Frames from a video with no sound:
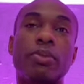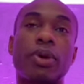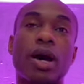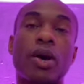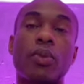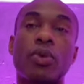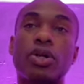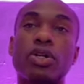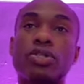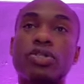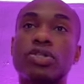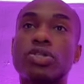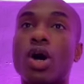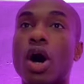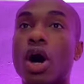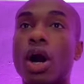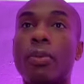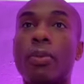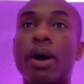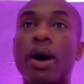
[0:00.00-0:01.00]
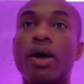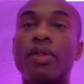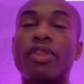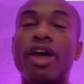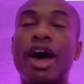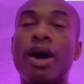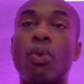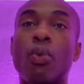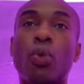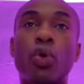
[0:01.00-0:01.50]
I wanted to talk about
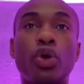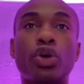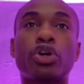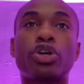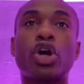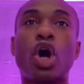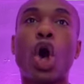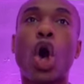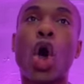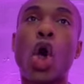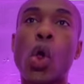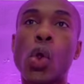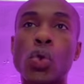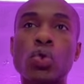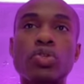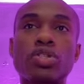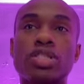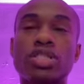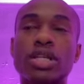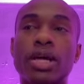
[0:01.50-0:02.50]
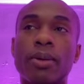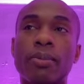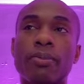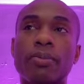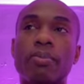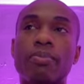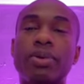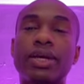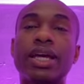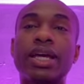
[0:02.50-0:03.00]
that word, wholesome,
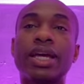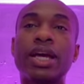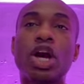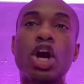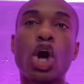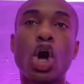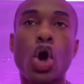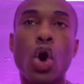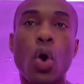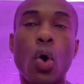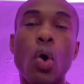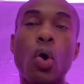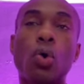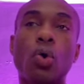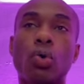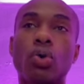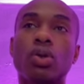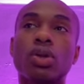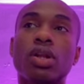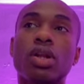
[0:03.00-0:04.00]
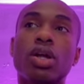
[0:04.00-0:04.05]
being whole.